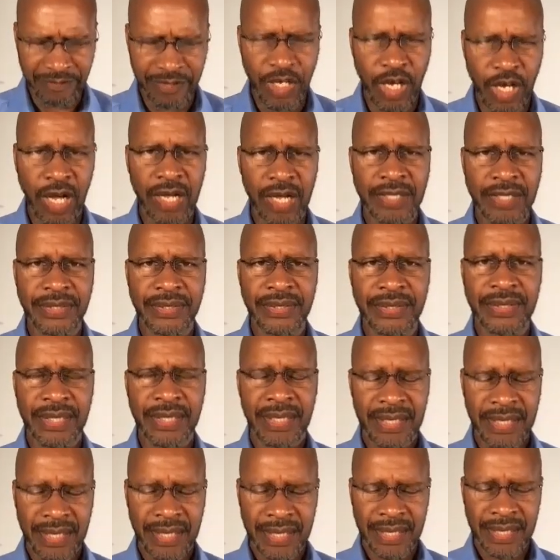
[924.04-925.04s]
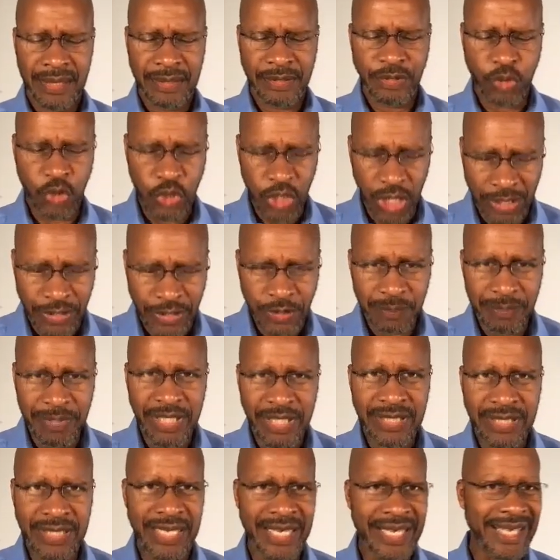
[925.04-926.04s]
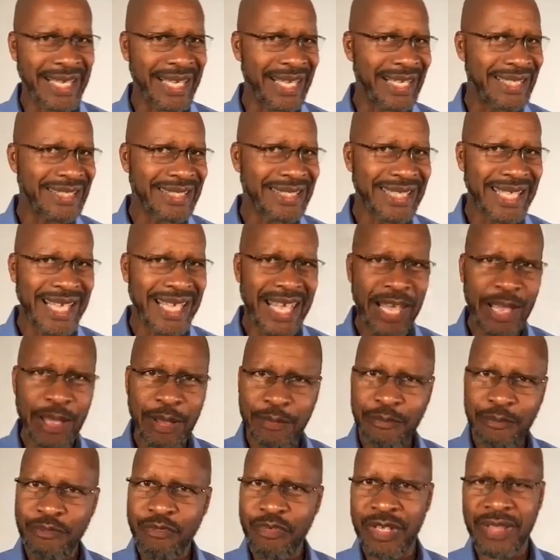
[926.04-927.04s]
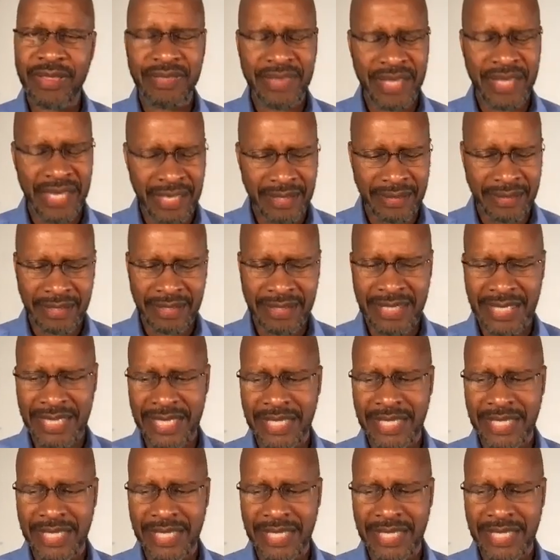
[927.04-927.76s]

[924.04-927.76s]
God's judgment against everything that